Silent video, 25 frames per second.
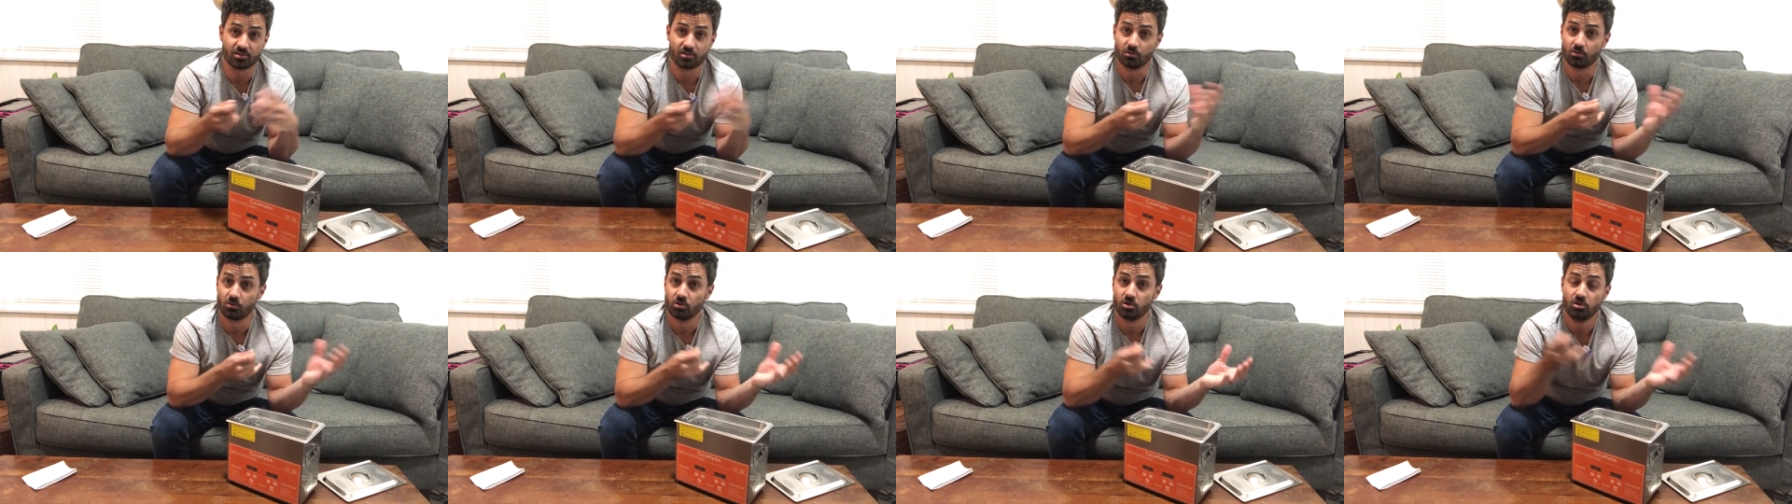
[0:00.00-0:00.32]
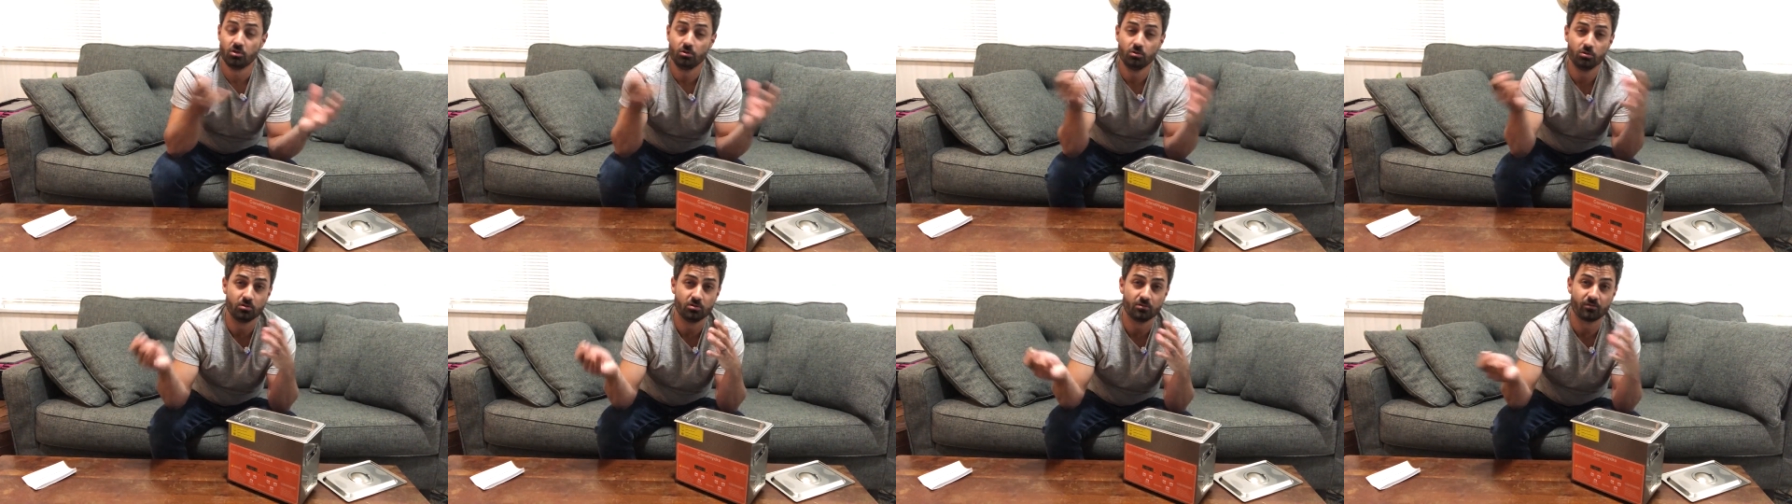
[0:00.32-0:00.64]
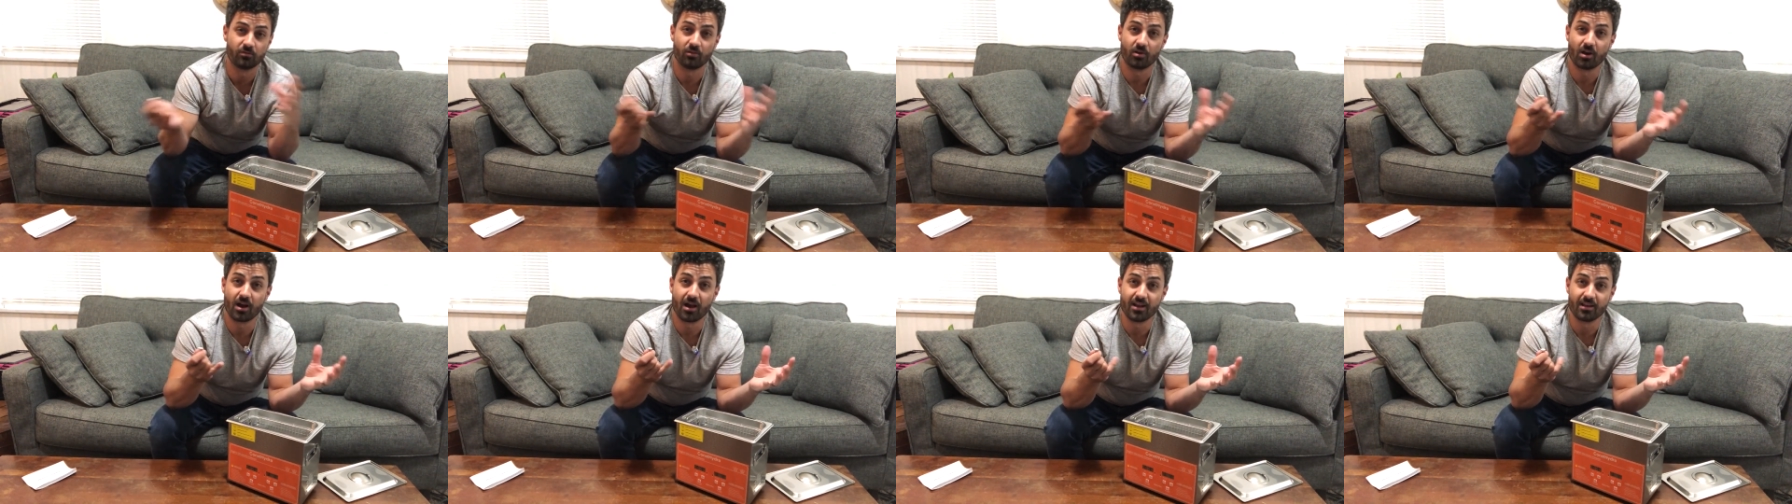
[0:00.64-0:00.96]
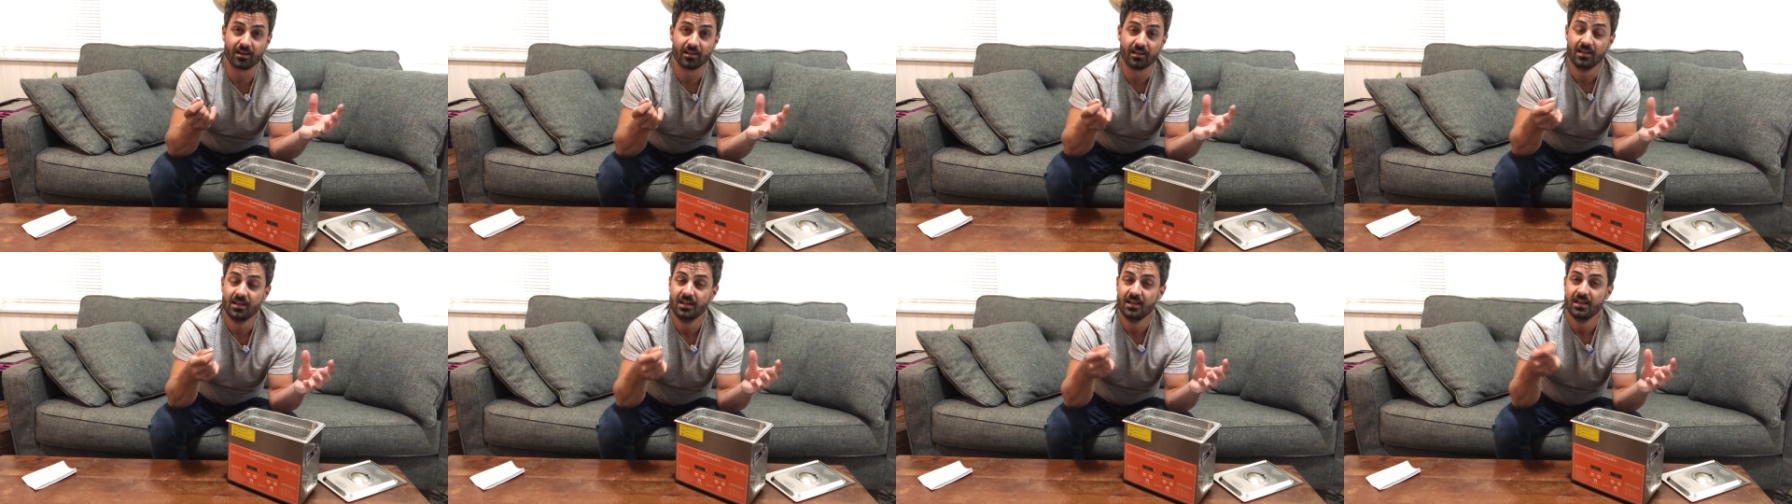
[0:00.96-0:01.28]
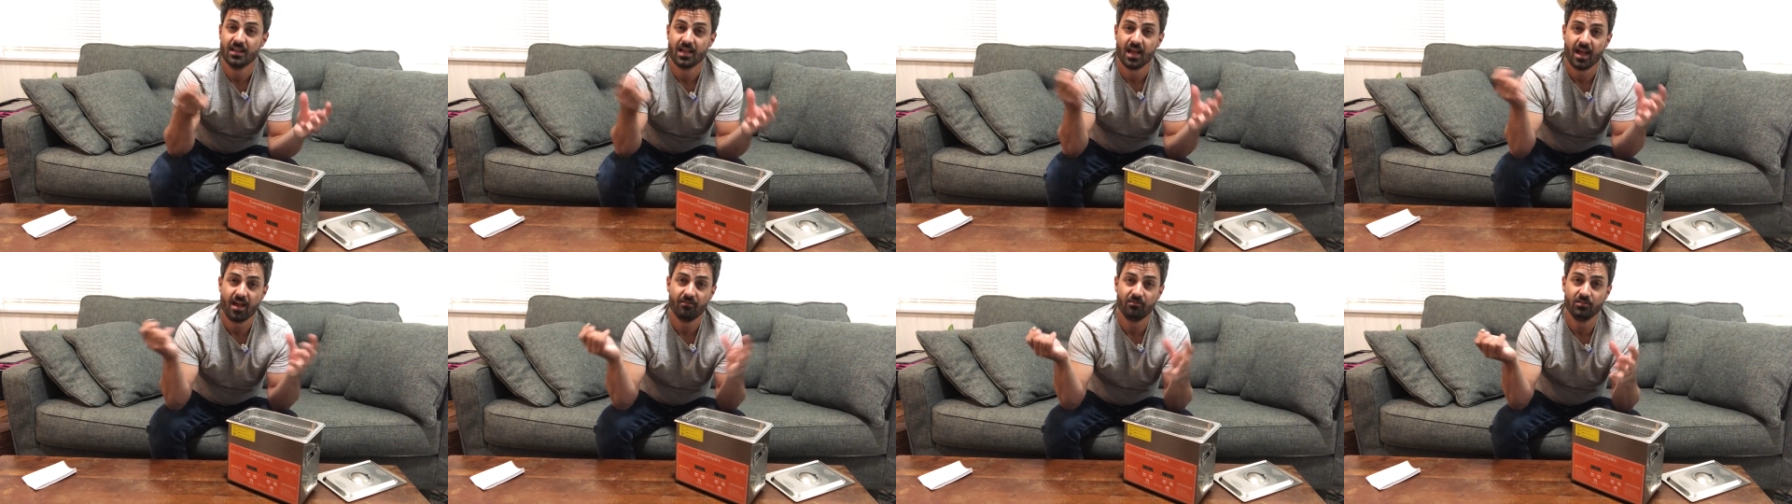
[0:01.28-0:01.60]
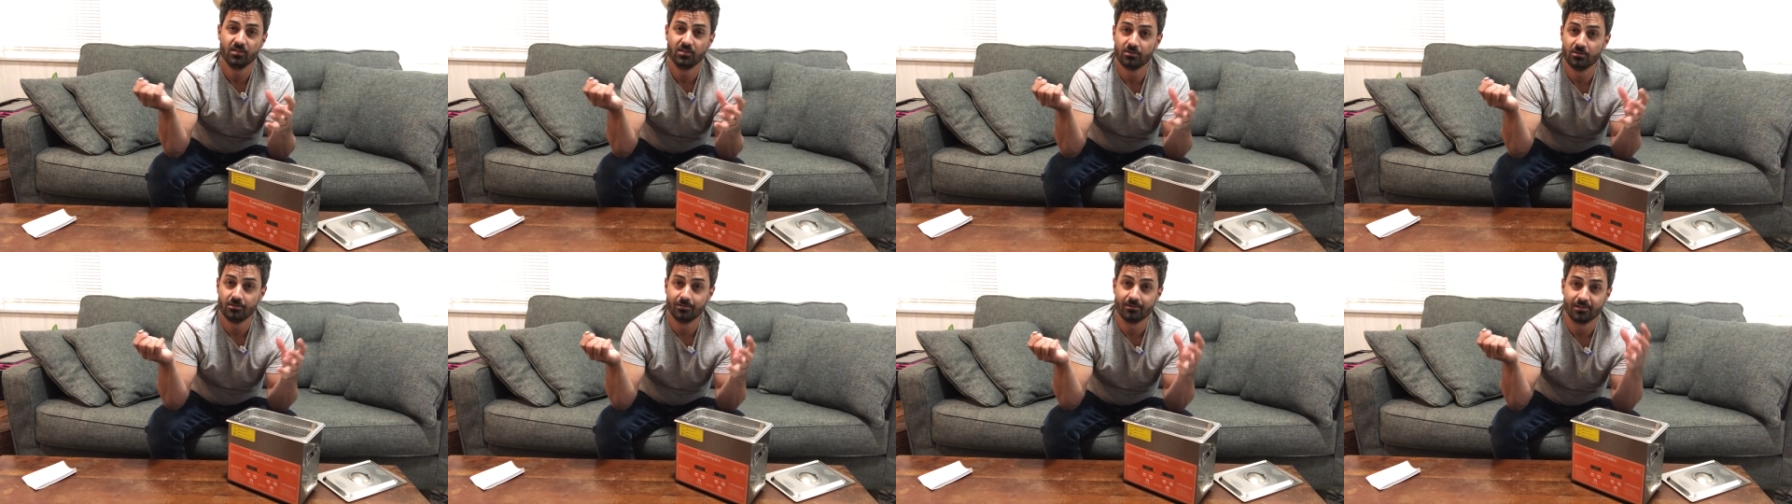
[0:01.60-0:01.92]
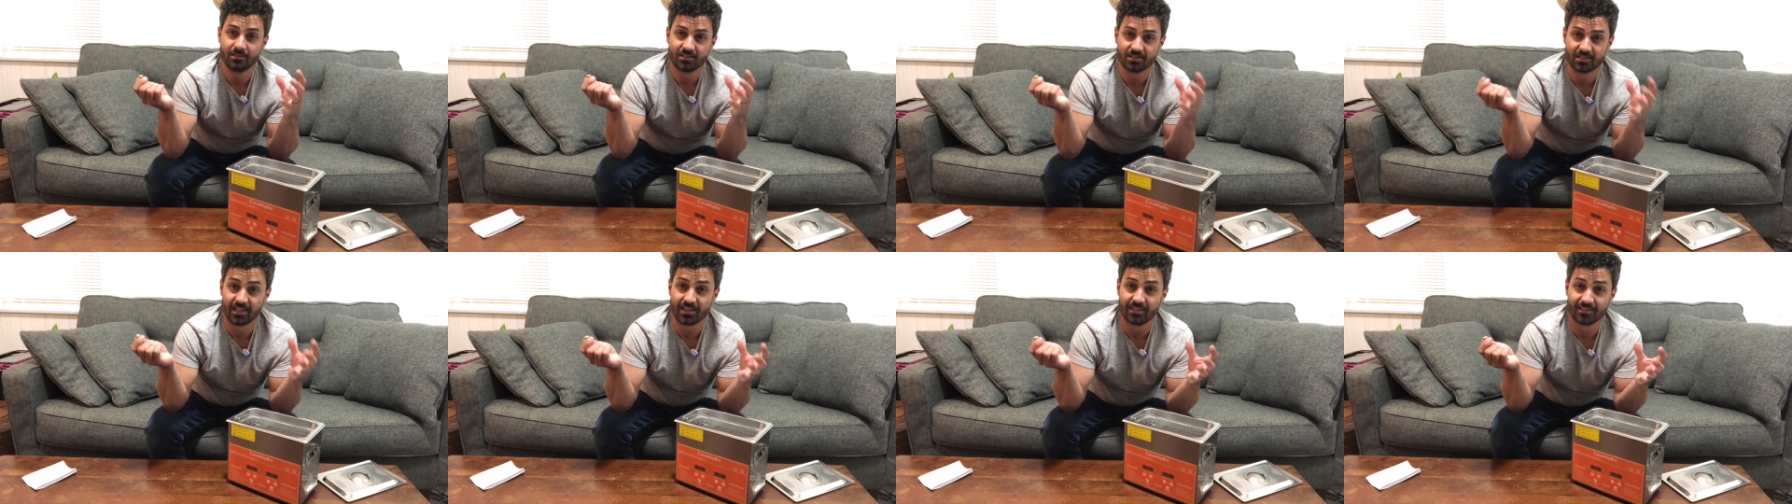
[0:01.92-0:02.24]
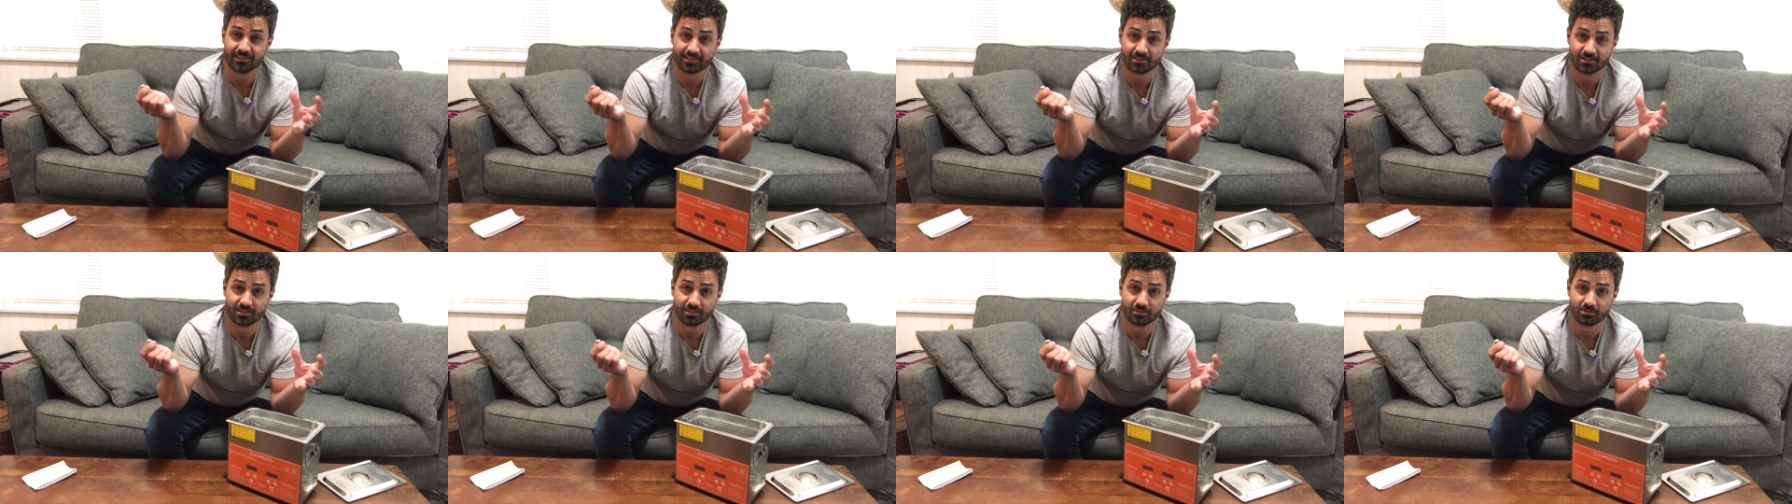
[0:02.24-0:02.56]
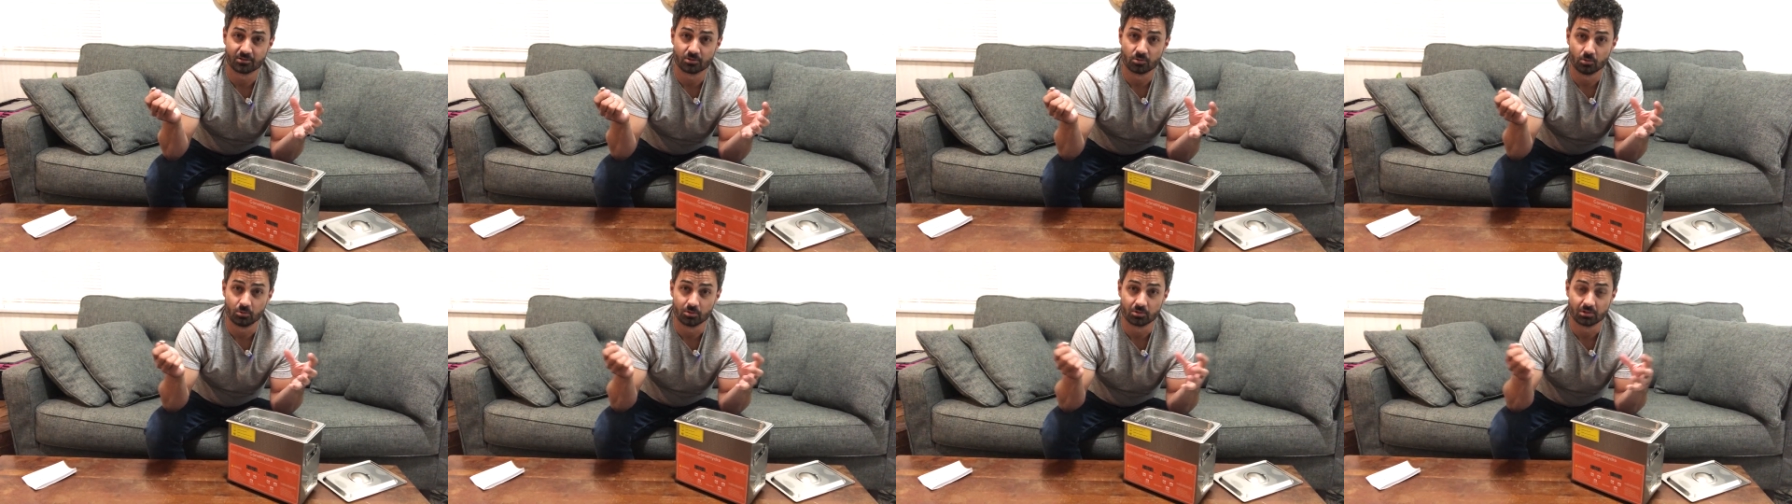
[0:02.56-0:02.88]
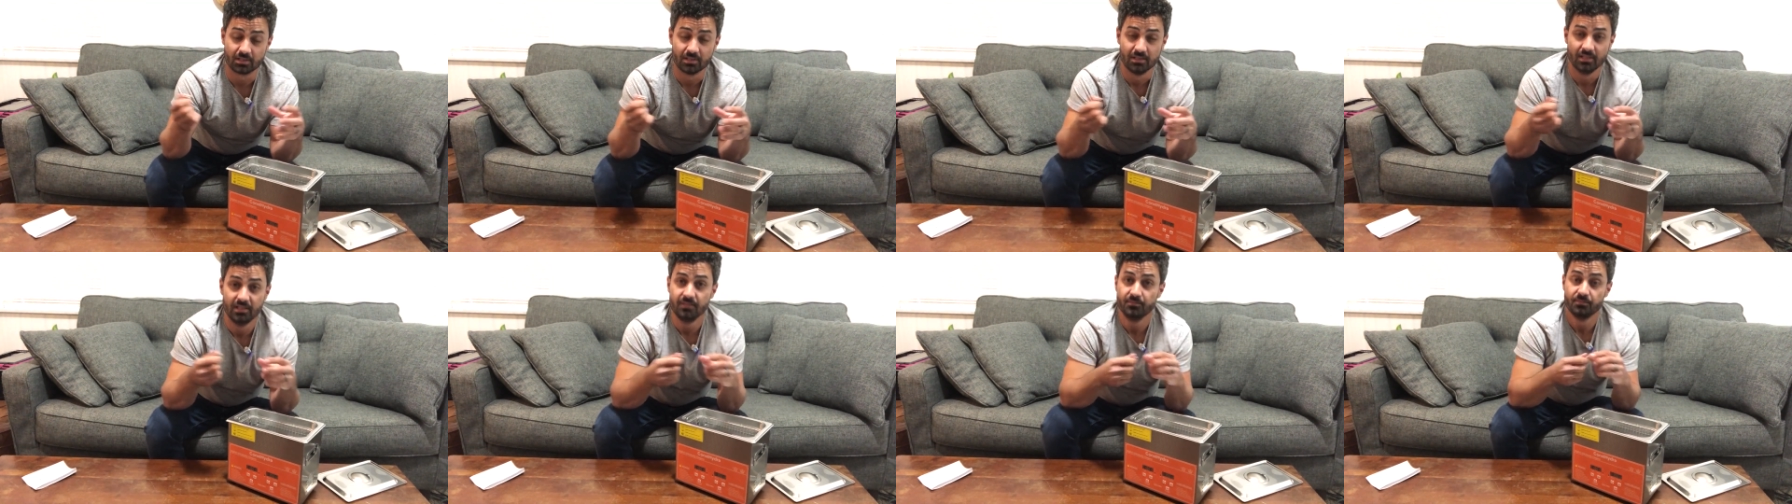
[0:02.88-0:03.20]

So a huge variety, heavy duty stainless steel tools